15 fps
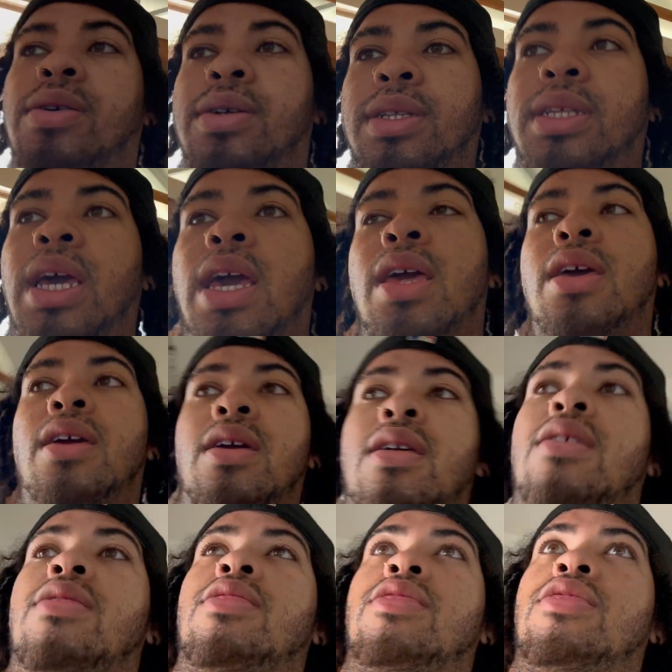on day
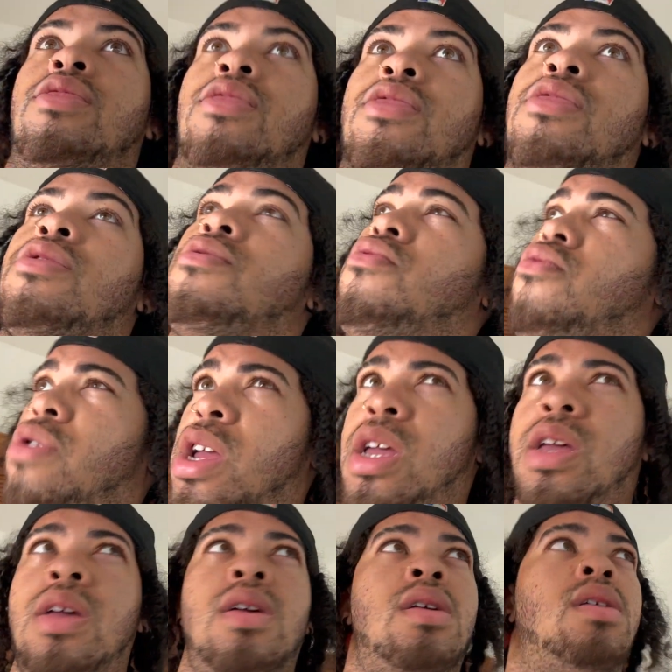3
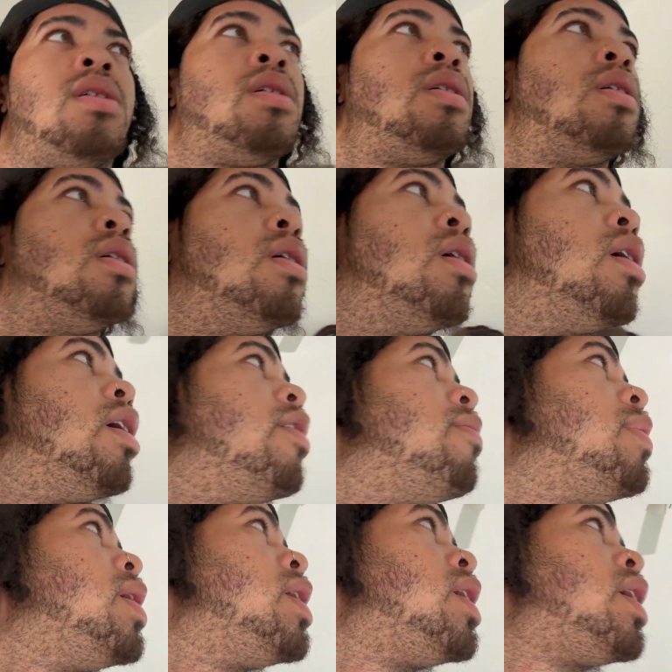of
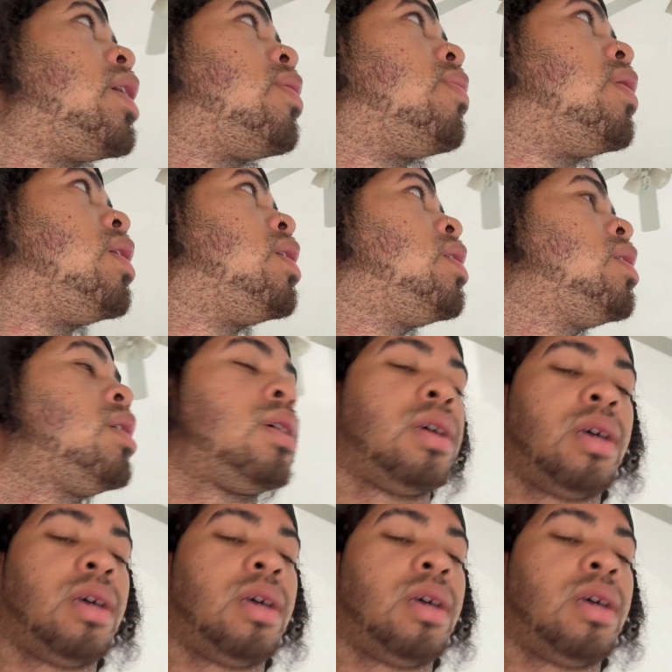being in Anguilla.